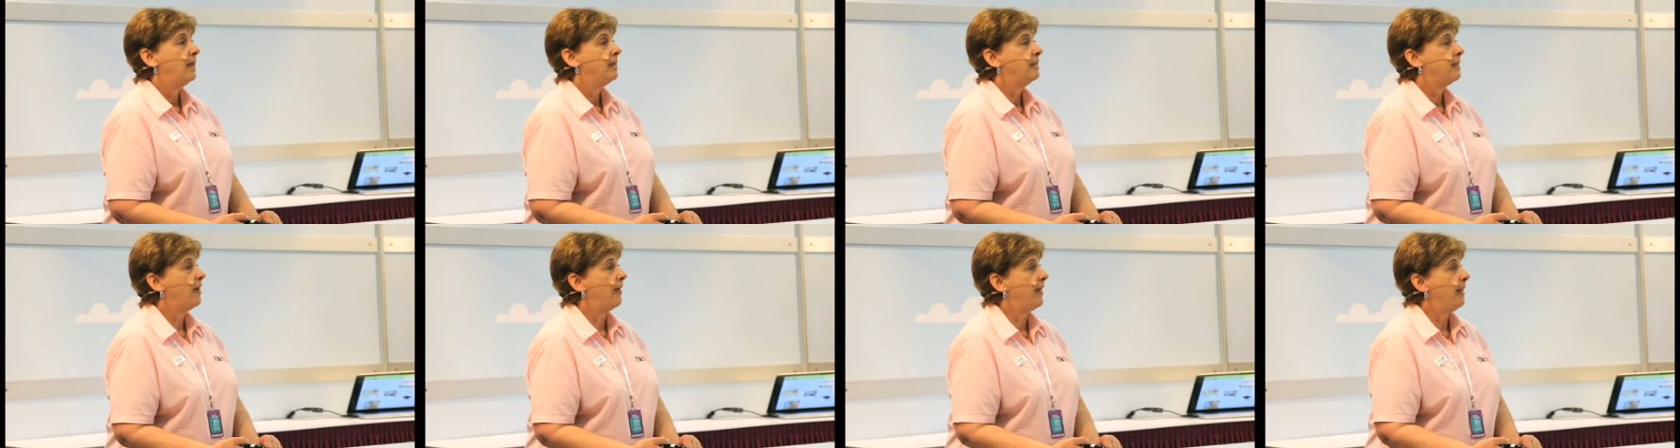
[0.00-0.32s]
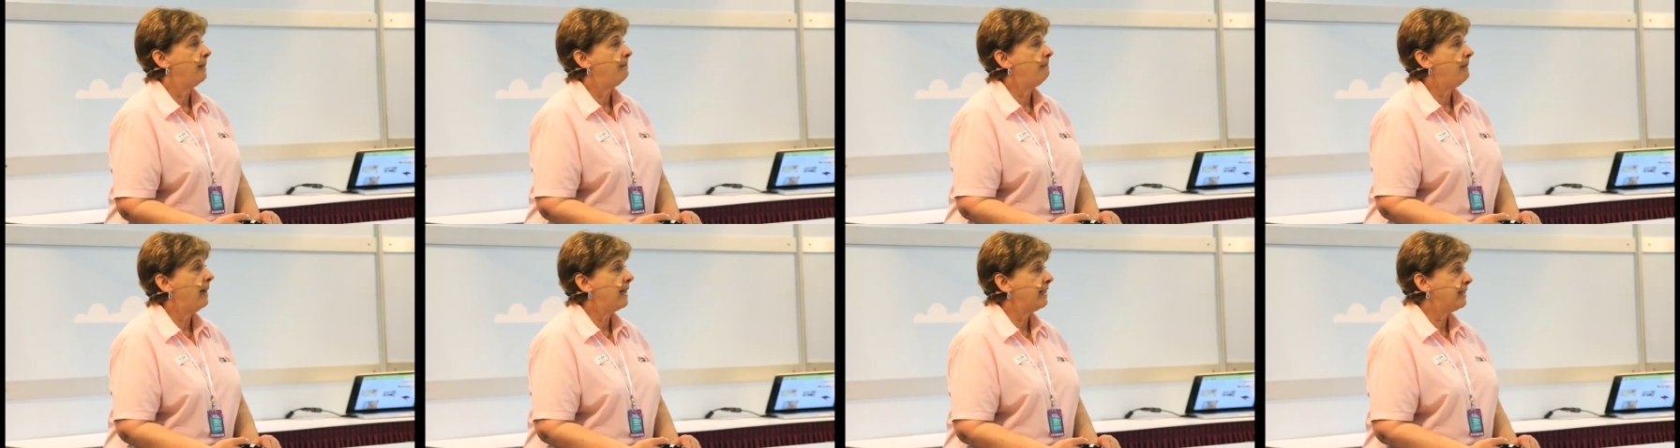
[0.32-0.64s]
So
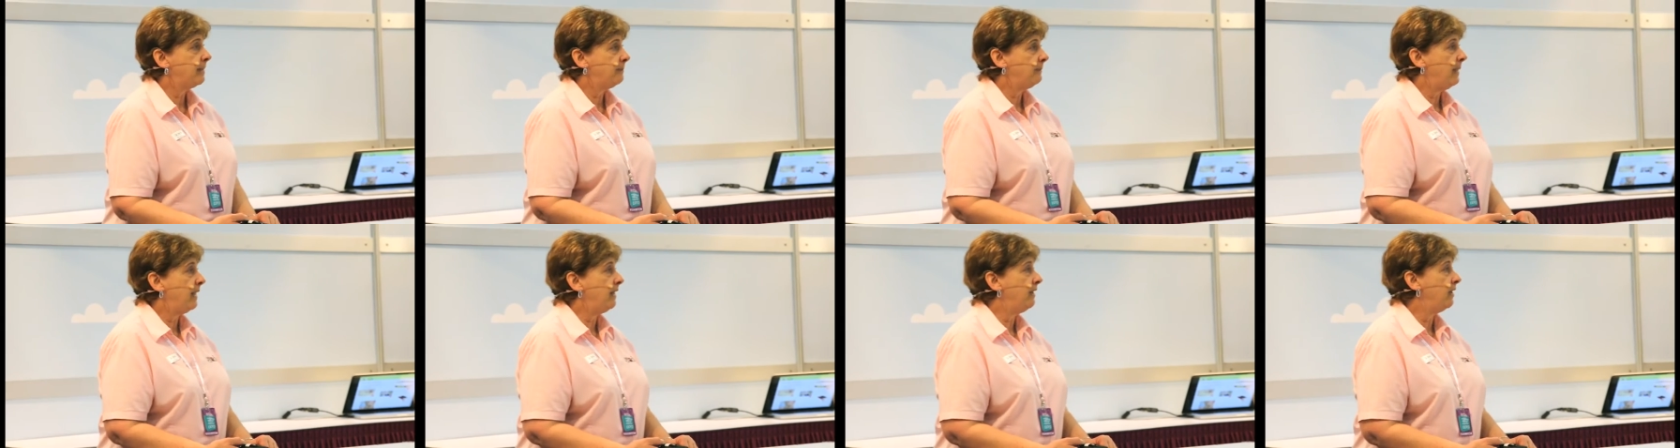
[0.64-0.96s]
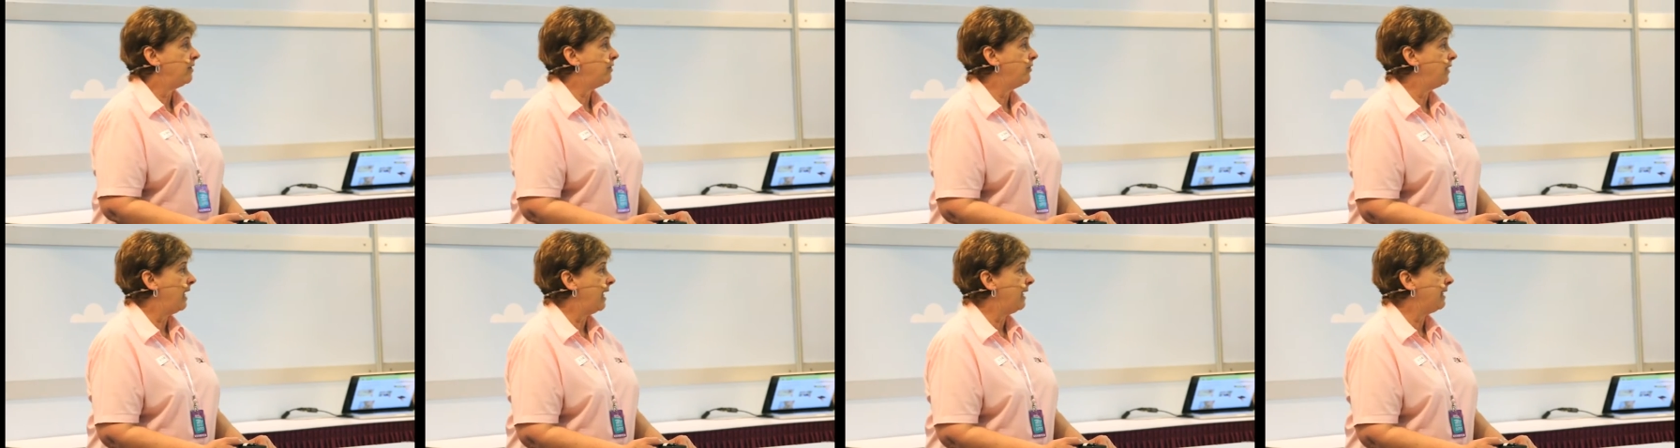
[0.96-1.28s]
they must meet
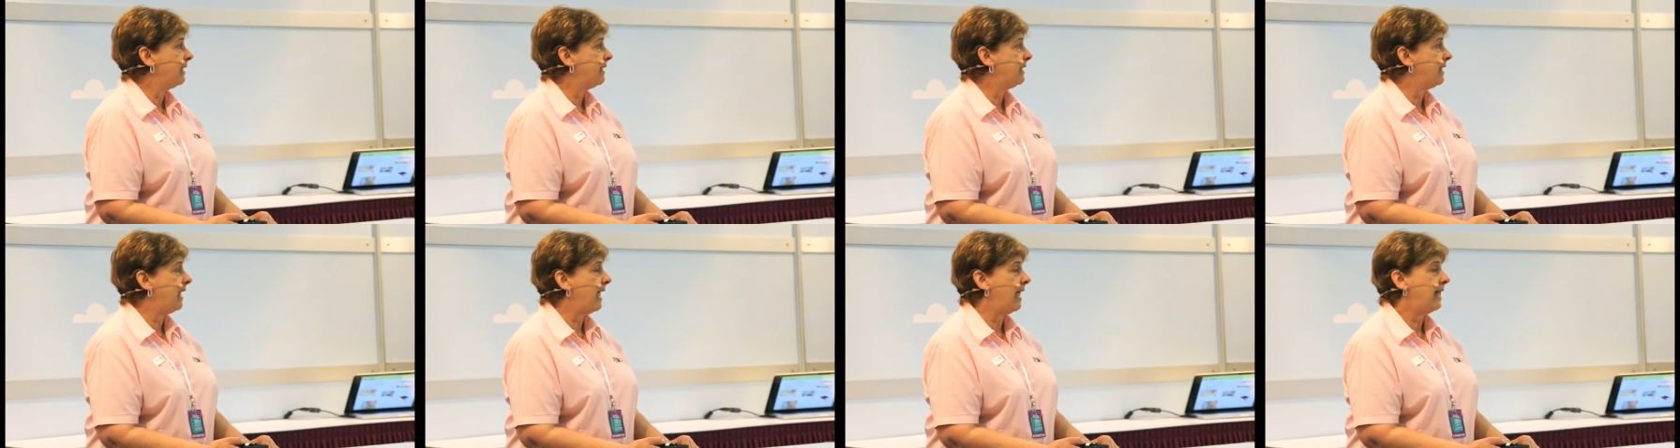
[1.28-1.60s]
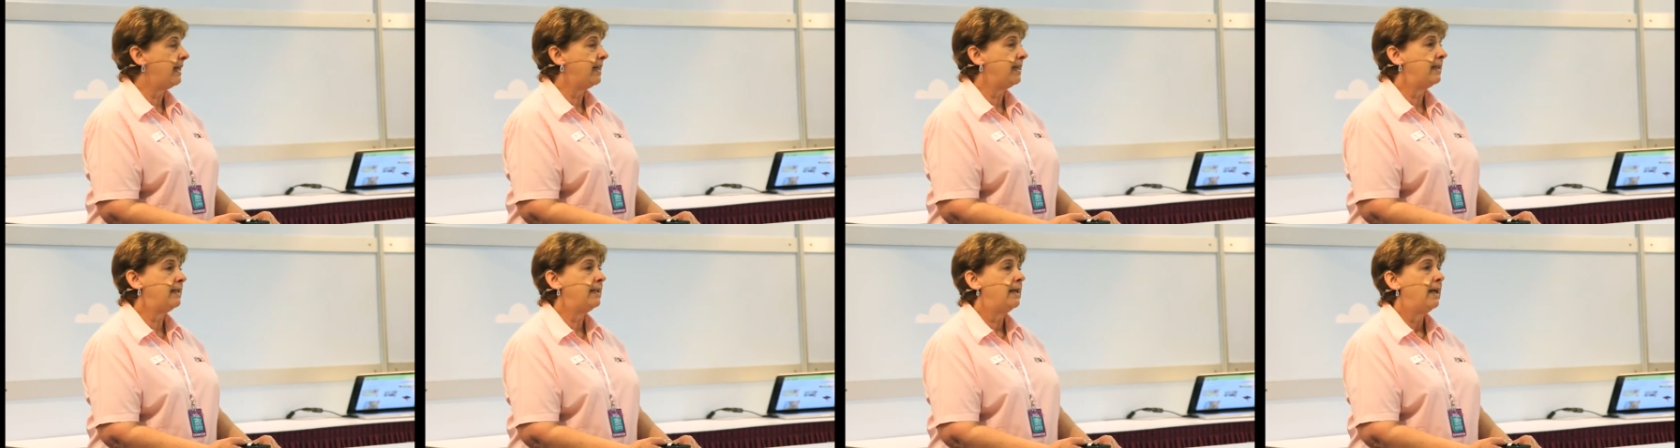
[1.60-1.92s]
the Australian
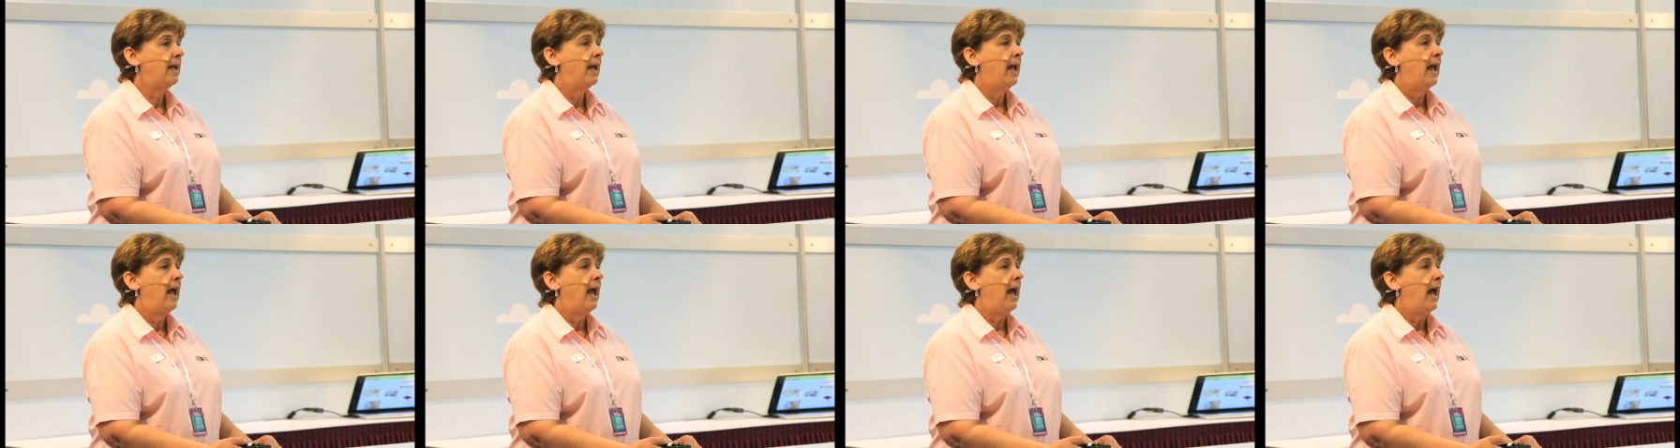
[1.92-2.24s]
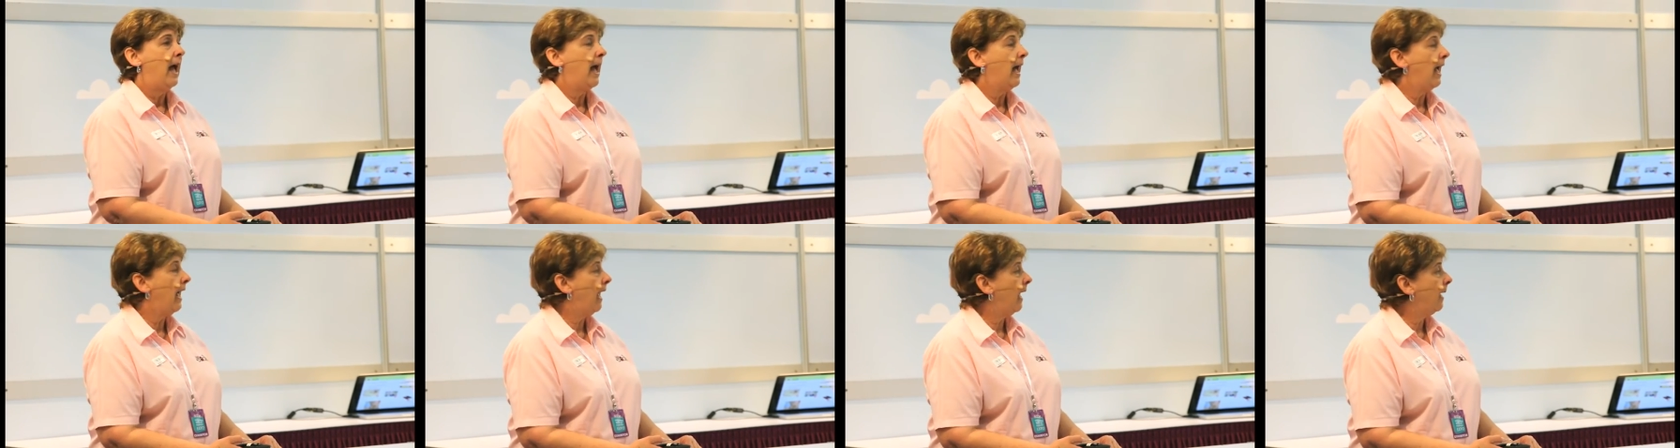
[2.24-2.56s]
standard.
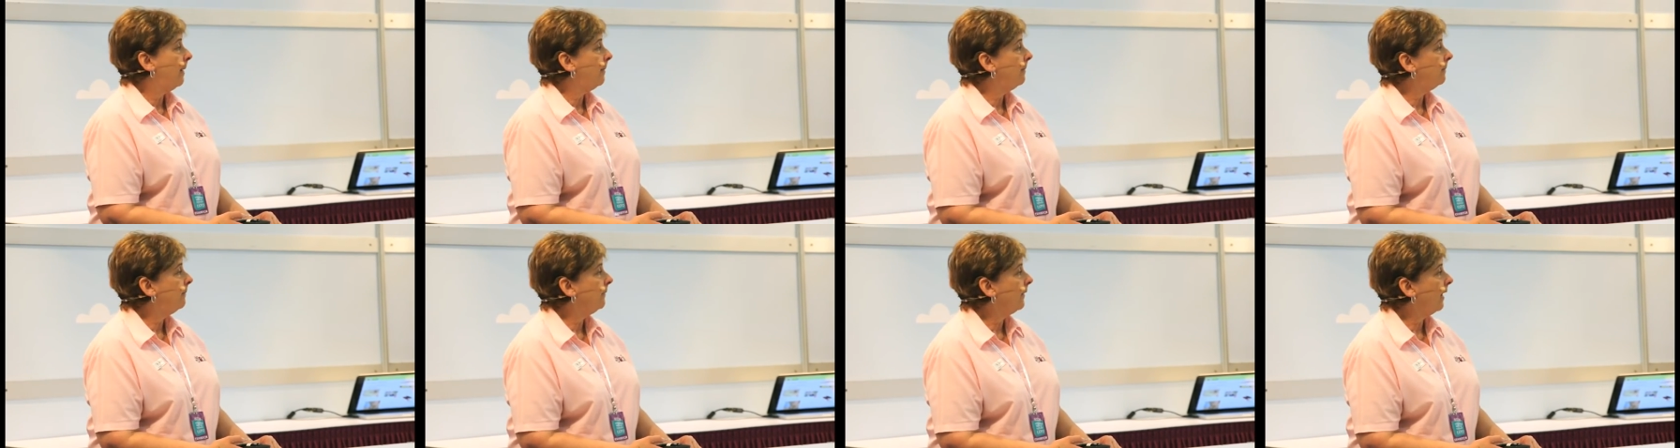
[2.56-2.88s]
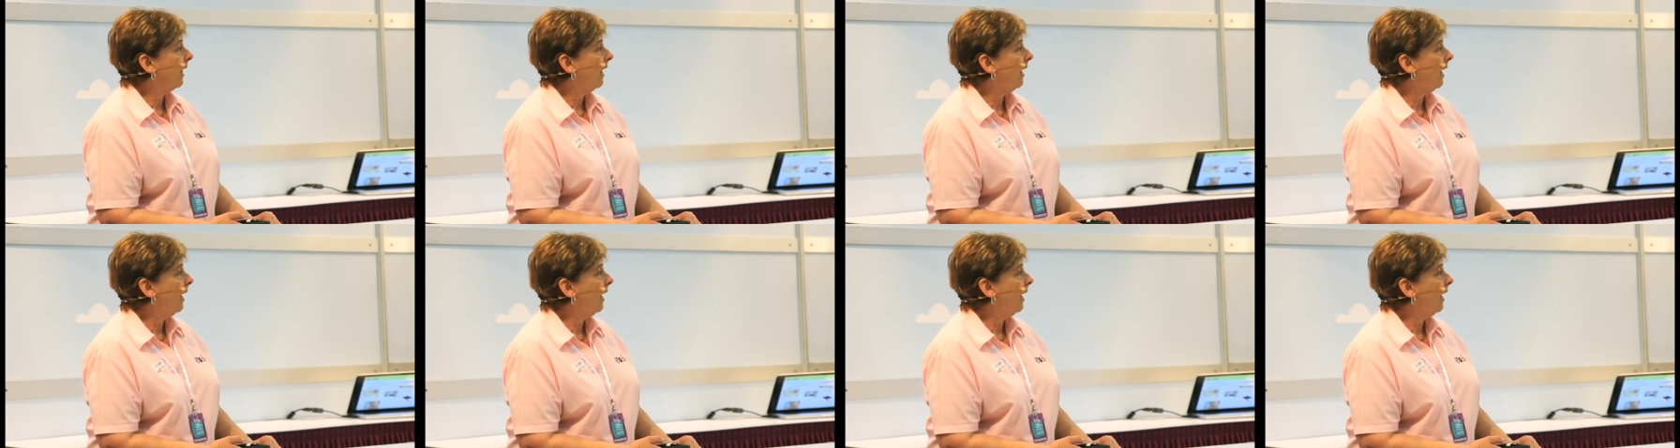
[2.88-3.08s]
Um,